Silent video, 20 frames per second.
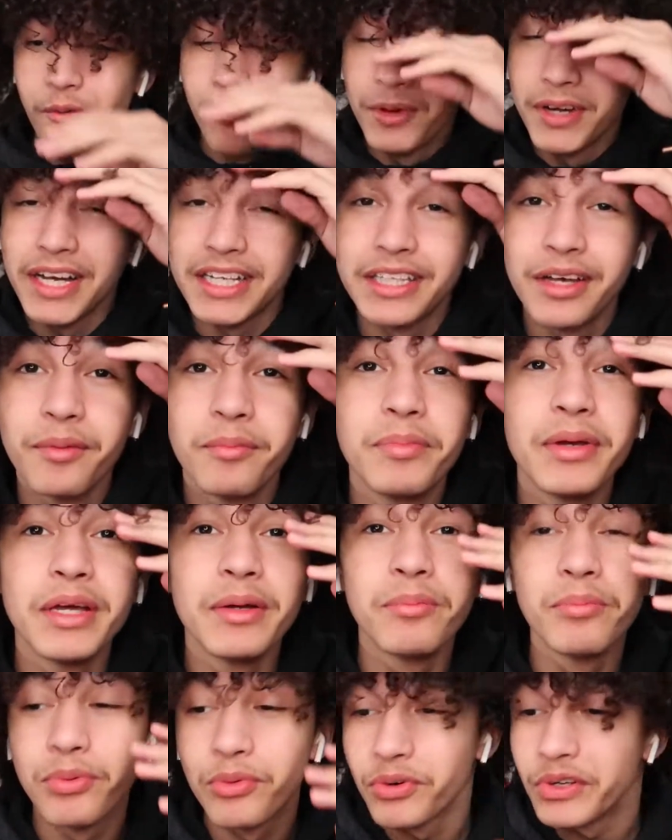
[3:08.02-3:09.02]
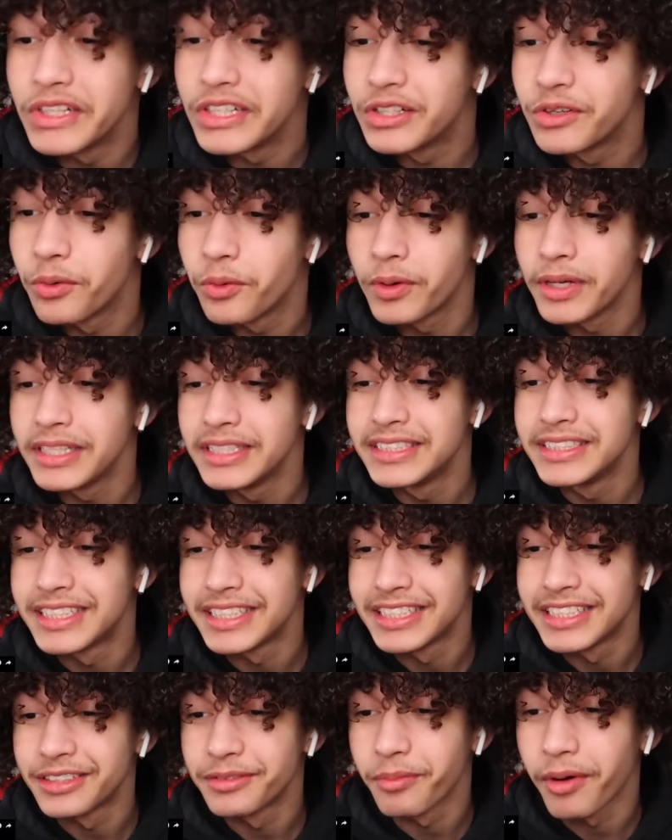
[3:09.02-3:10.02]
we got the big booty queens
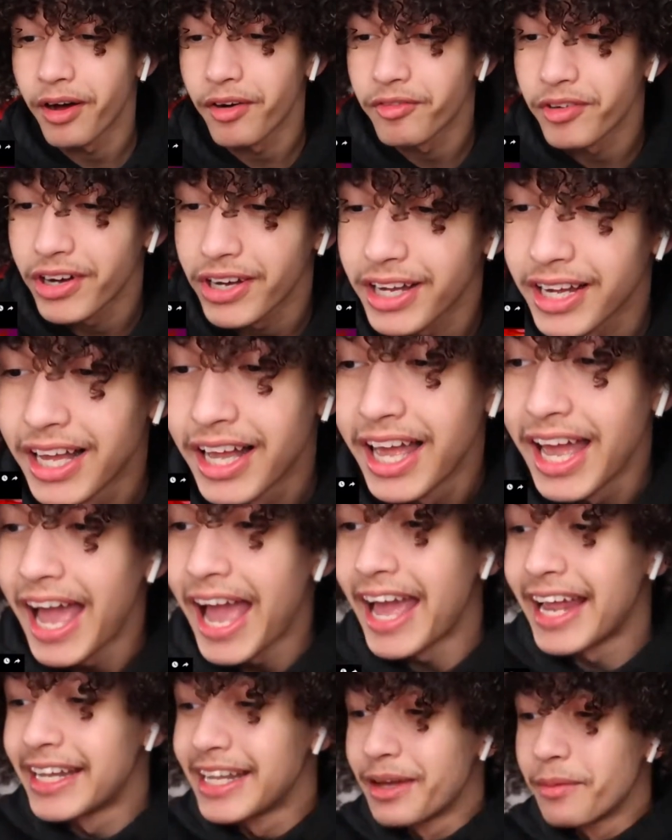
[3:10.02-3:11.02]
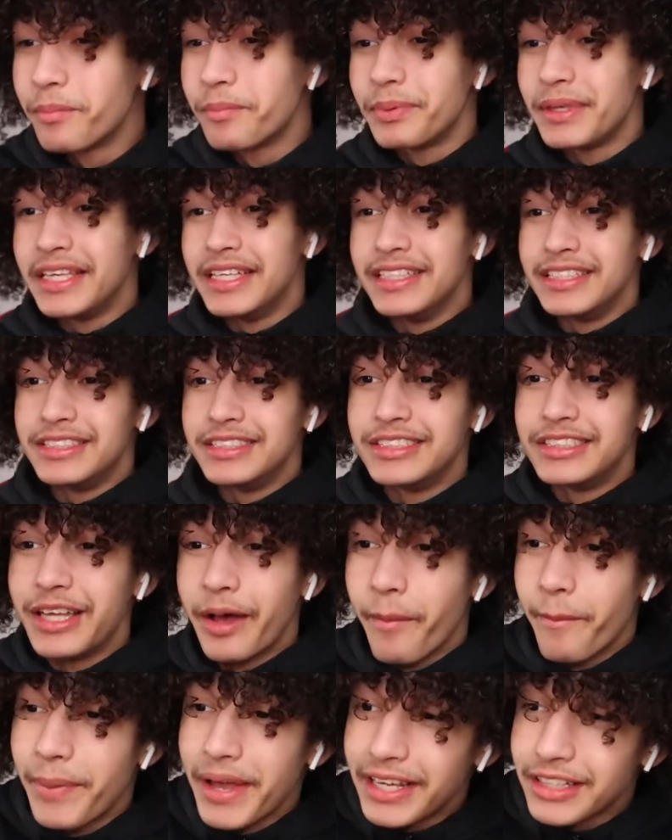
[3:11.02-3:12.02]
in this motherfucker, and
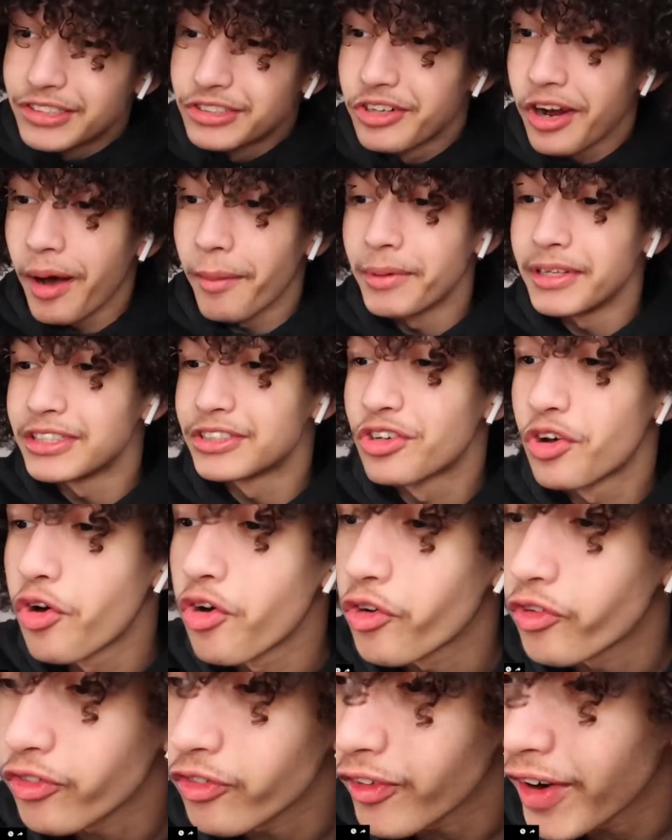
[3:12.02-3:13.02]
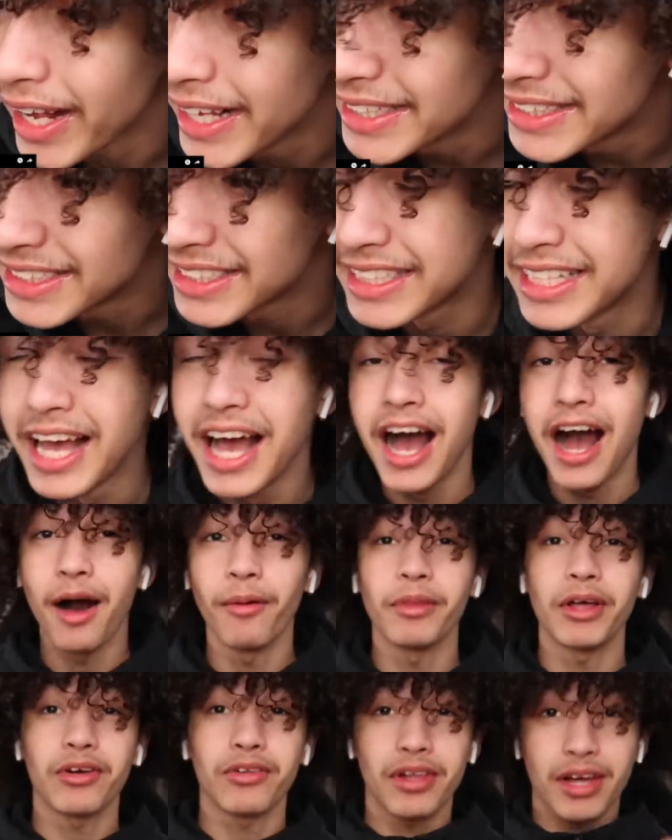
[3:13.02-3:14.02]
the bass drop is crazy.
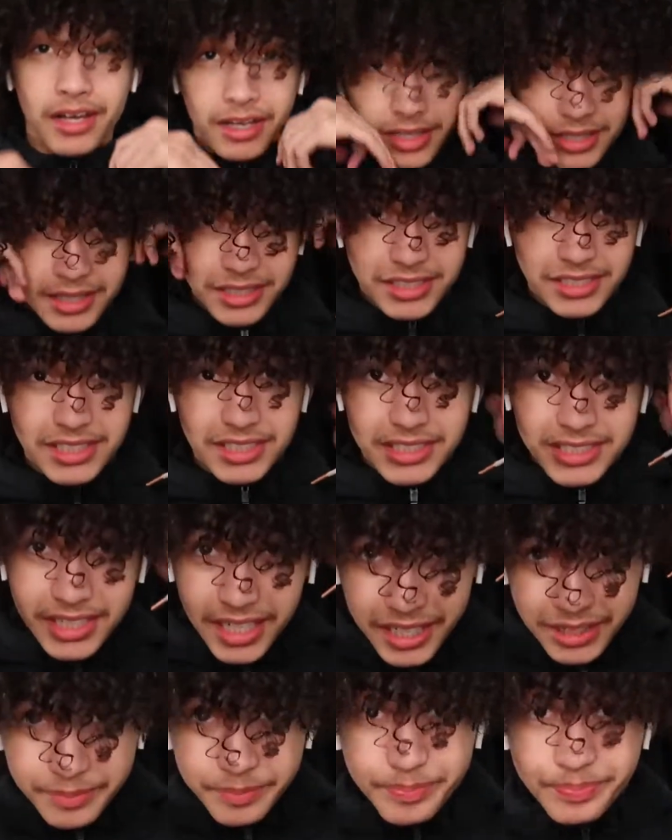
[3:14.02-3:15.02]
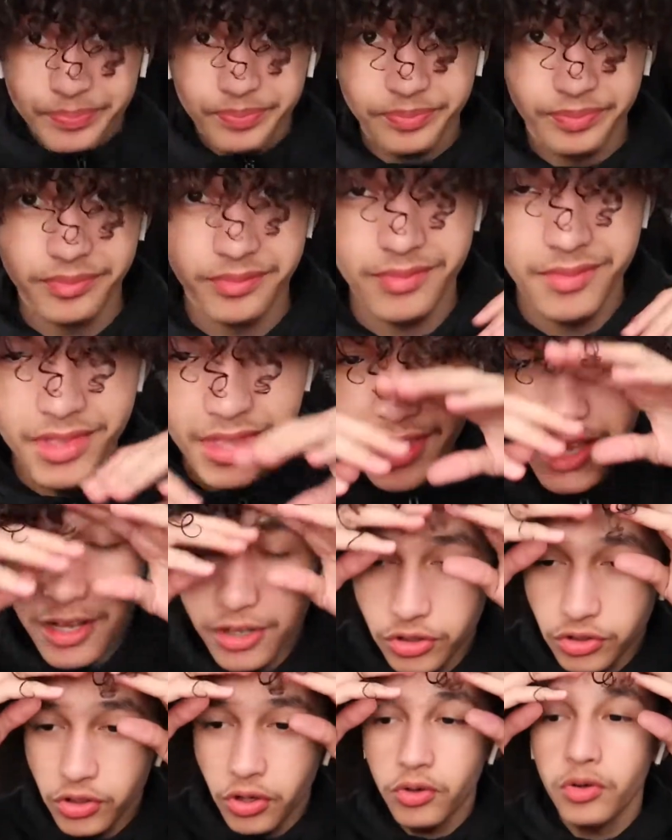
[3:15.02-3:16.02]
I'm not gonna lie, 6ix9ine.
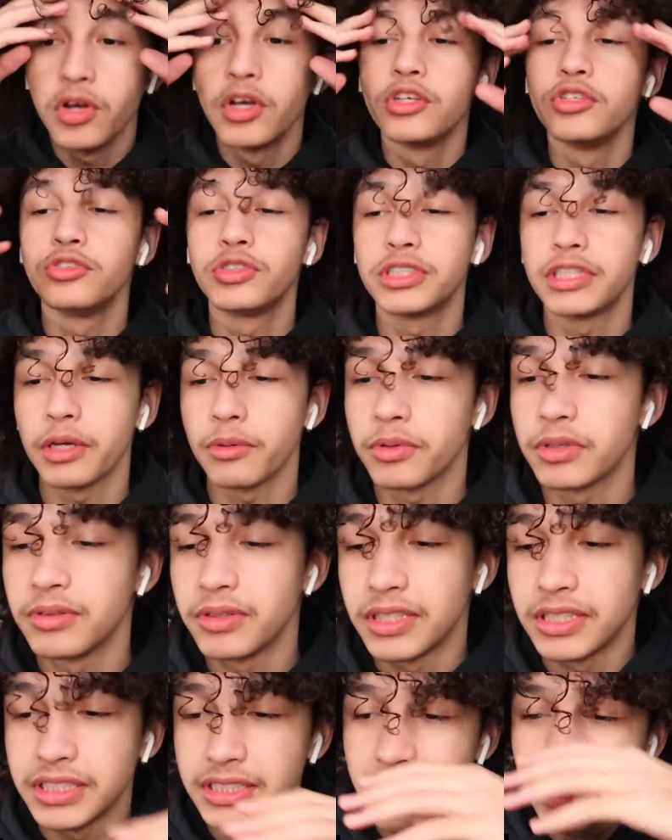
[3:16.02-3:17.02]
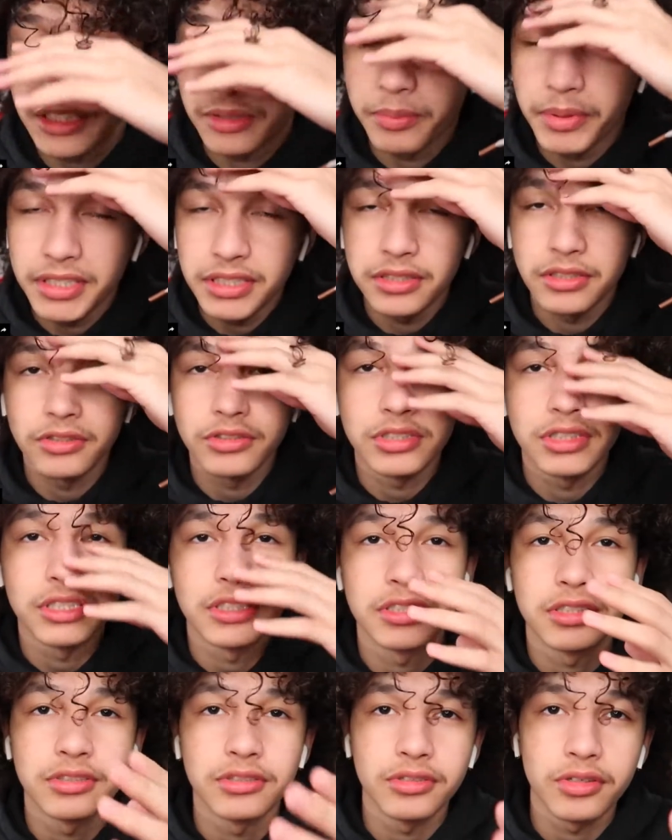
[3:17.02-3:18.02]
You know, you can say, well, he's not the best
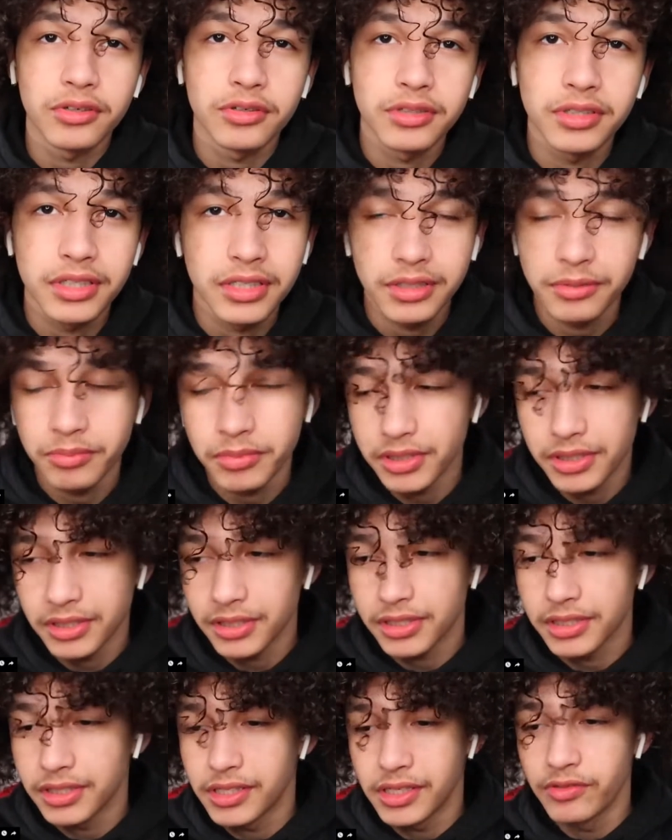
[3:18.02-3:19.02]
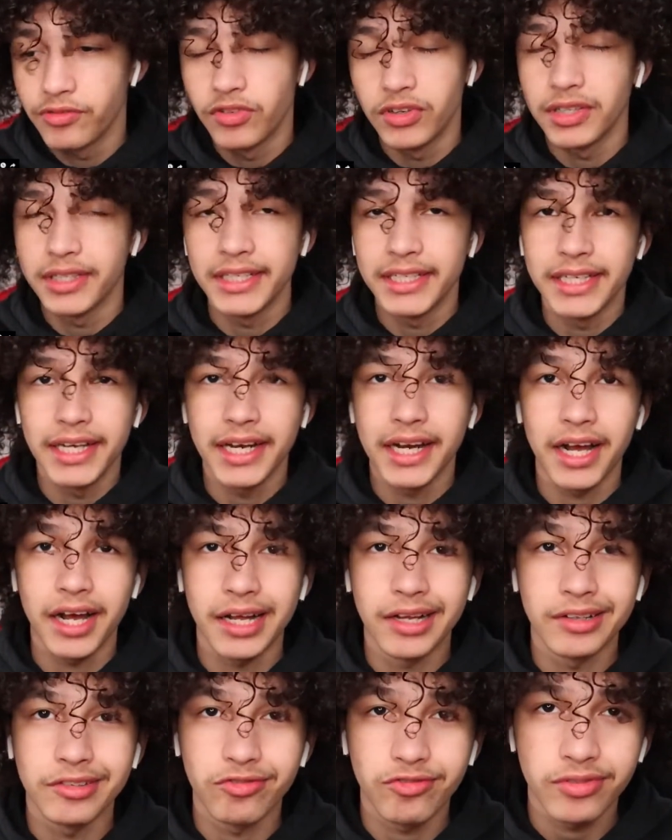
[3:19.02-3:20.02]
lyricist, you know, he really
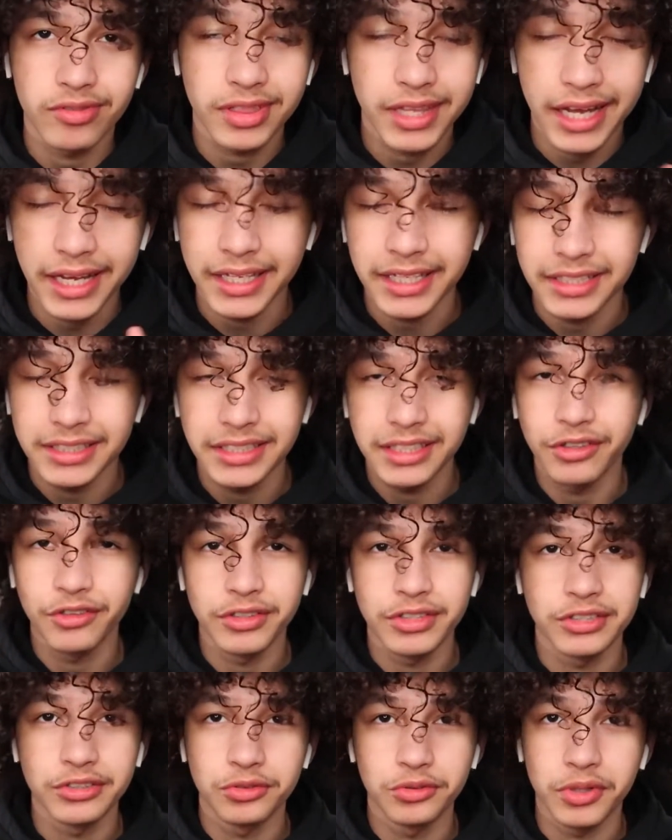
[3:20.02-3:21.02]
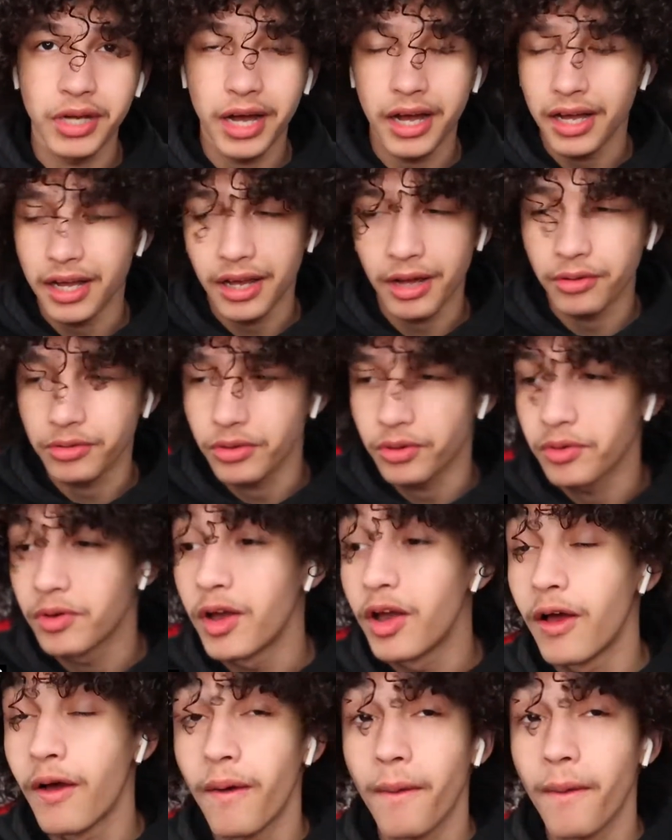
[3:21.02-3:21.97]
cannot, like, his lyrics do not, I don't know,